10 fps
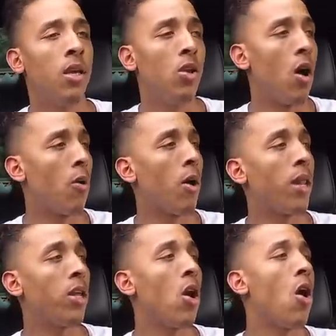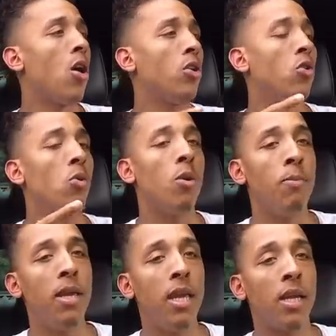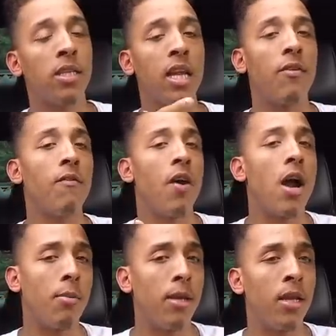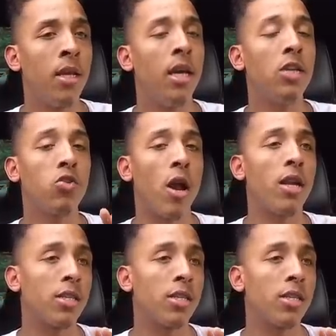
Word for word: you know, I'd rather y'all do it with me in a safe environment and try it